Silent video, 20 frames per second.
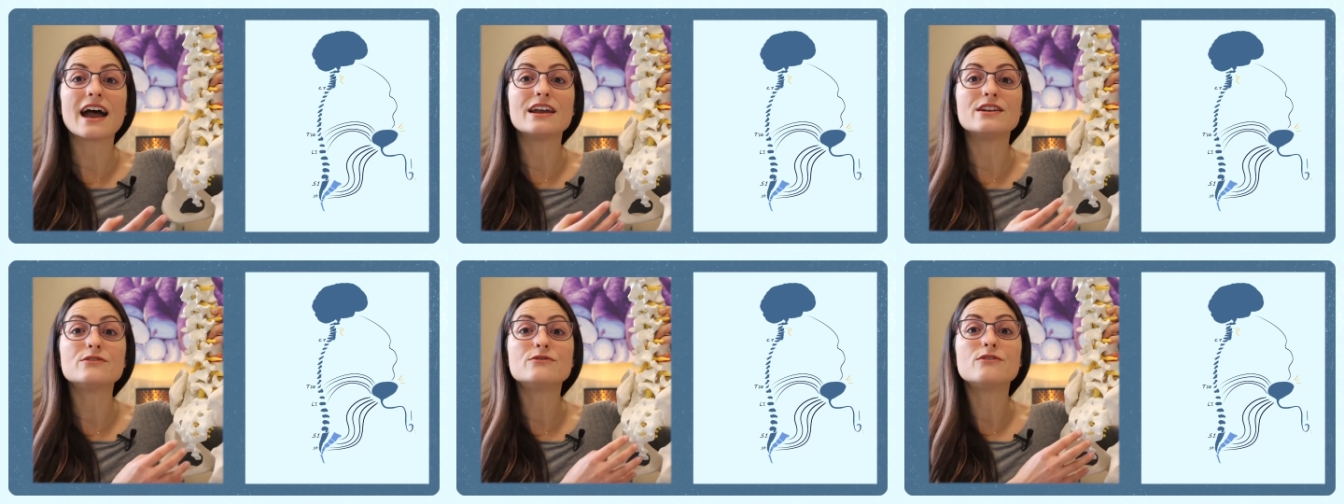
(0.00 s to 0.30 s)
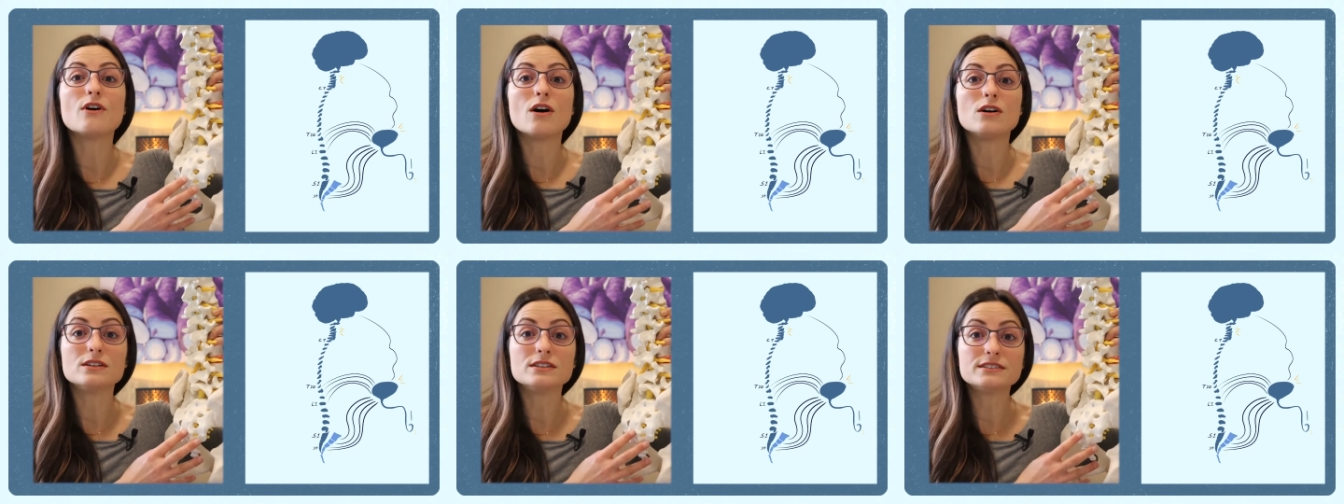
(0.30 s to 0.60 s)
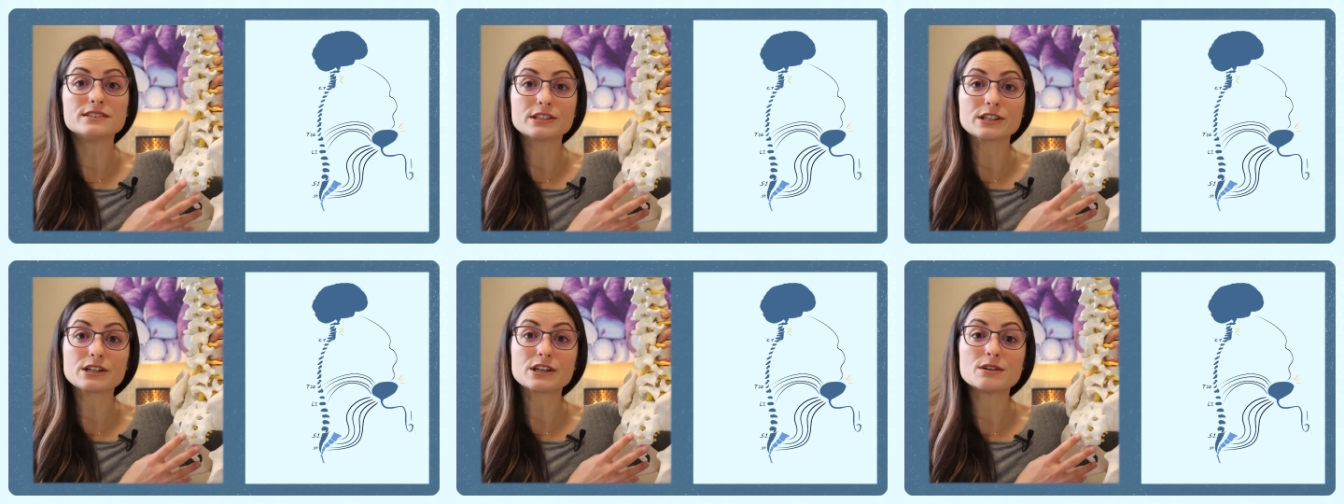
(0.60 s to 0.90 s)
and
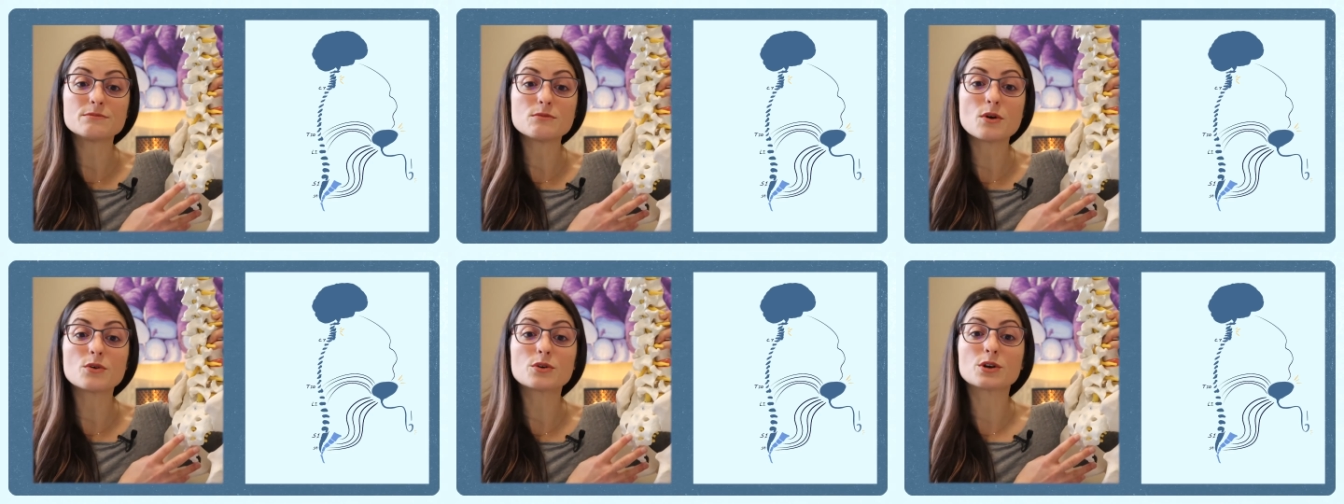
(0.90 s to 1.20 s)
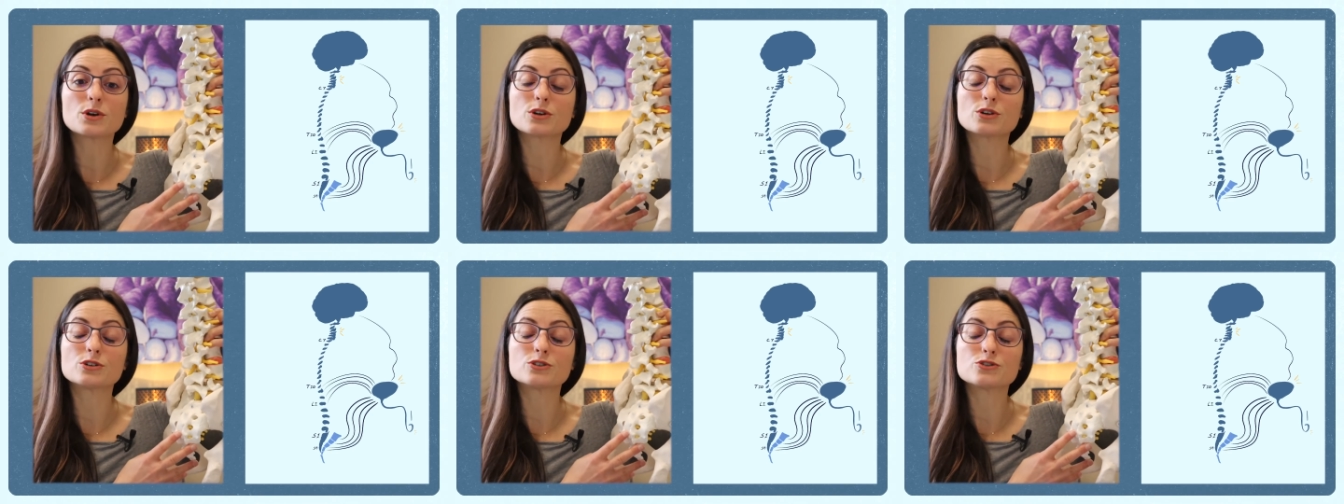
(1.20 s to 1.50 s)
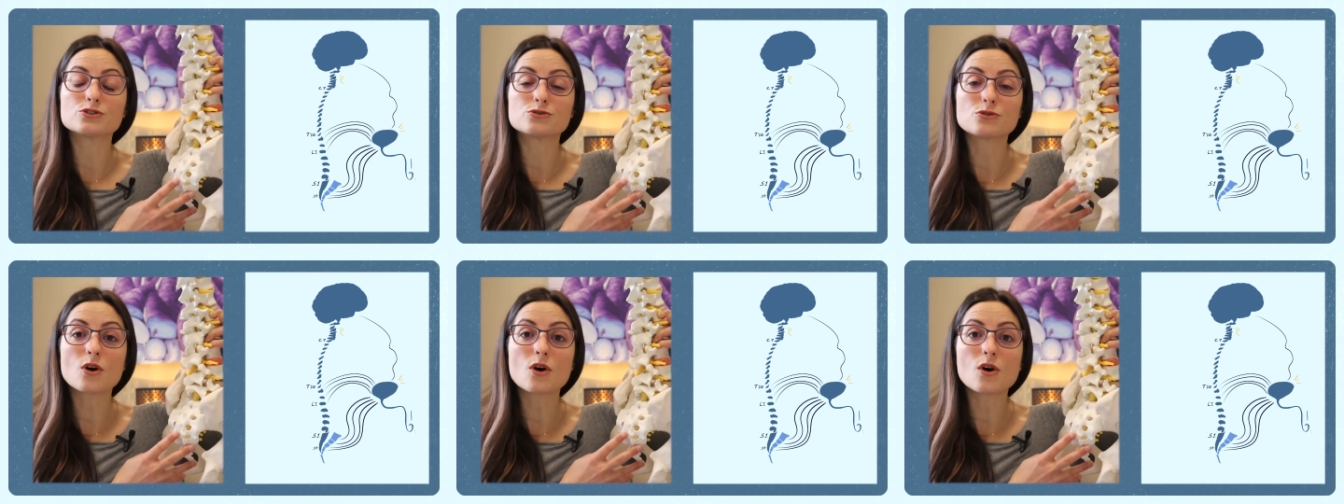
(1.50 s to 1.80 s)
voluntary motor
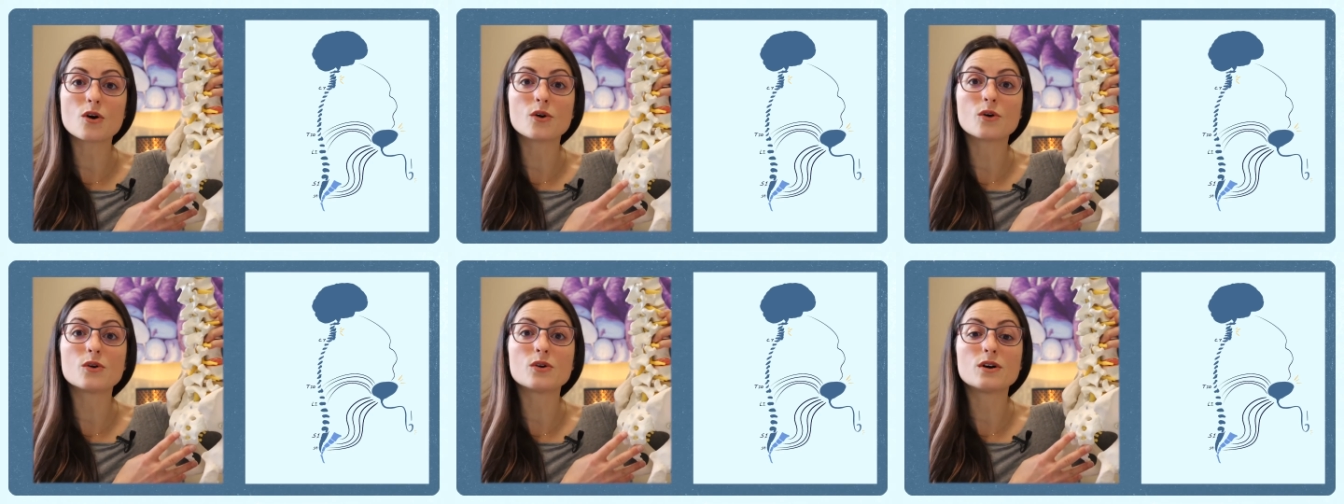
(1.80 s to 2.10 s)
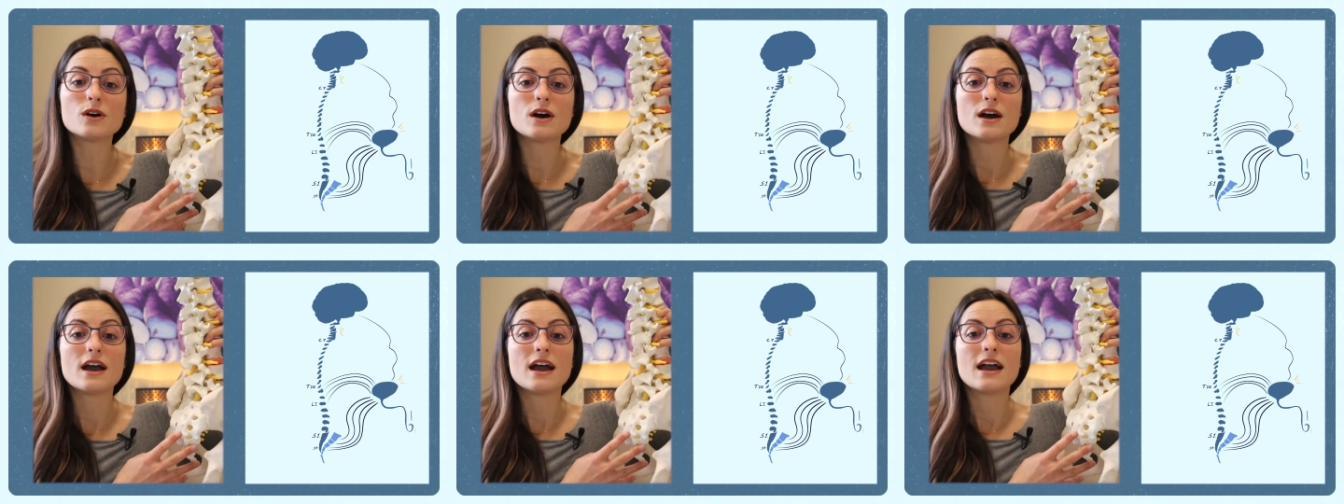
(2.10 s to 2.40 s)
control,